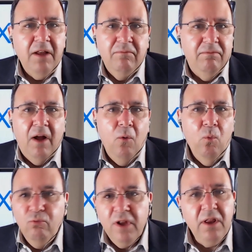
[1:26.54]

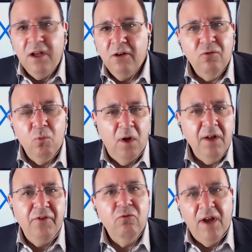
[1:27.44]
really a, one of the
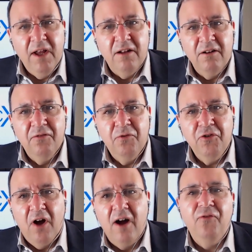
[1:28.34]
great
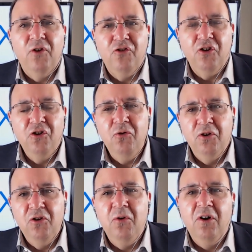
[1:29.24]
photographers, you
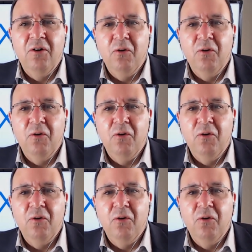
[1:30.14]
you are